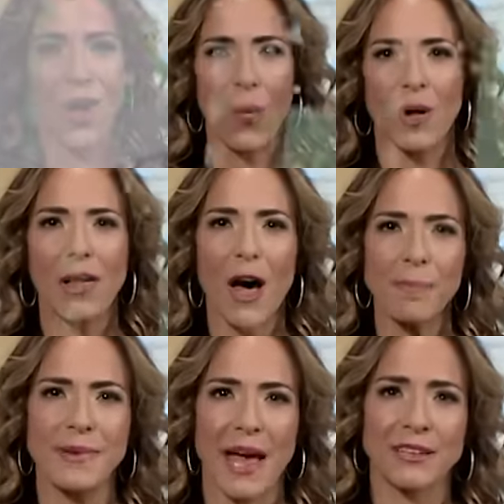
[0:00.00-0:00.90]
Well,
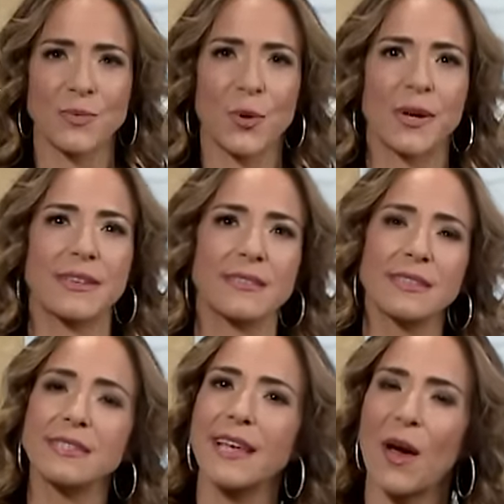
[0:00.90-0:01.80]
up next, we're going to
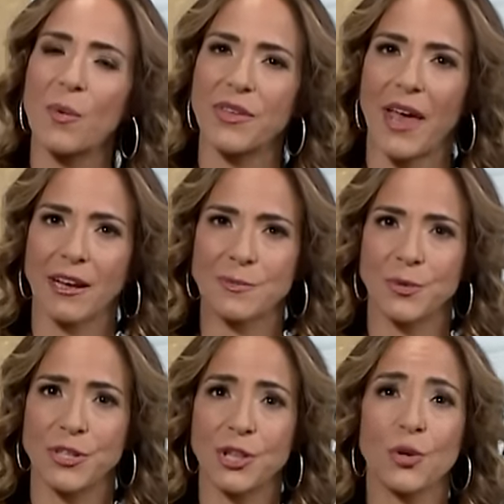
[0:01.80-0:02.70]
sit down with an
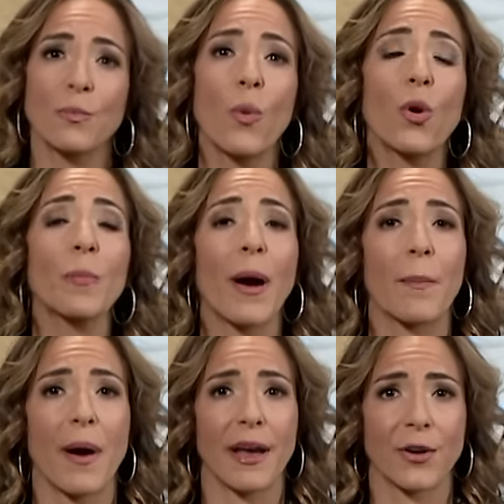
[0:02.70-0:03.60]
expert to learn more
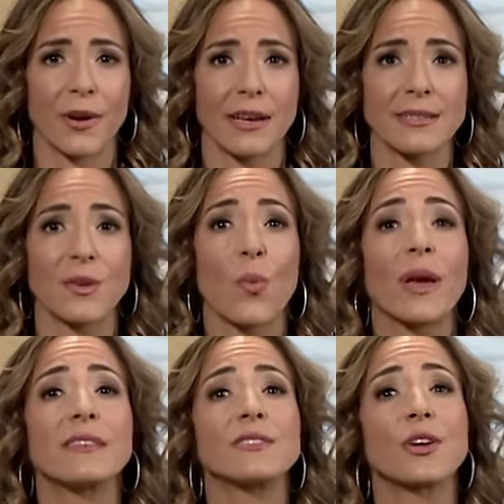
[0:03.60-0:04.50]
about migraines and
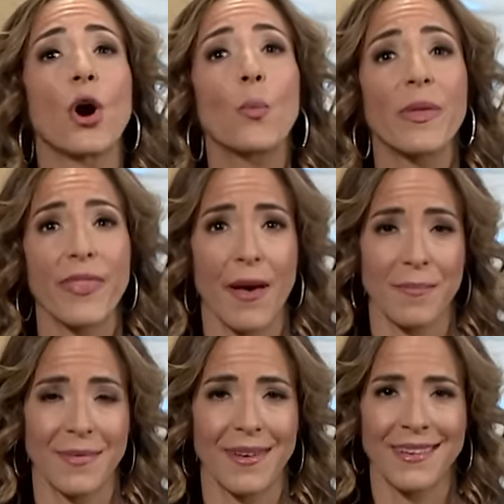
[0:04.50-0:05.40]
ways to cope with them.